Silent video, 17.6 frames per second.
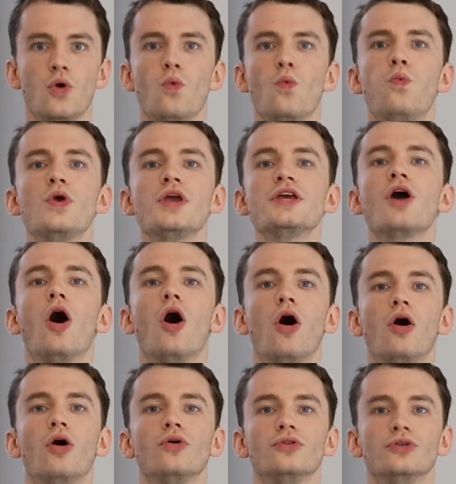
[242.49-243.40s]
We
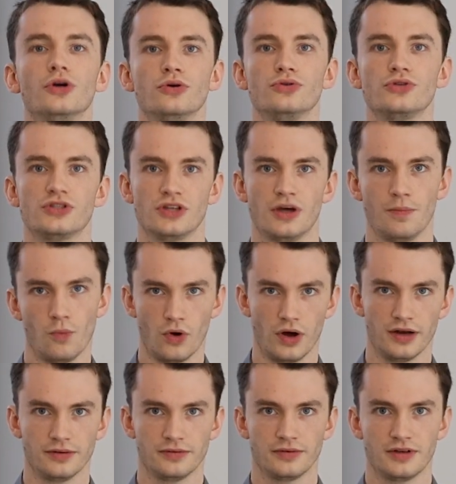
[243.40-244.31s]
all know
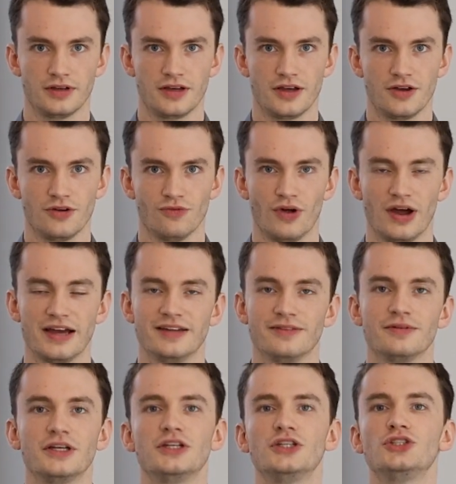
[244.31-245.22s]
someone, right?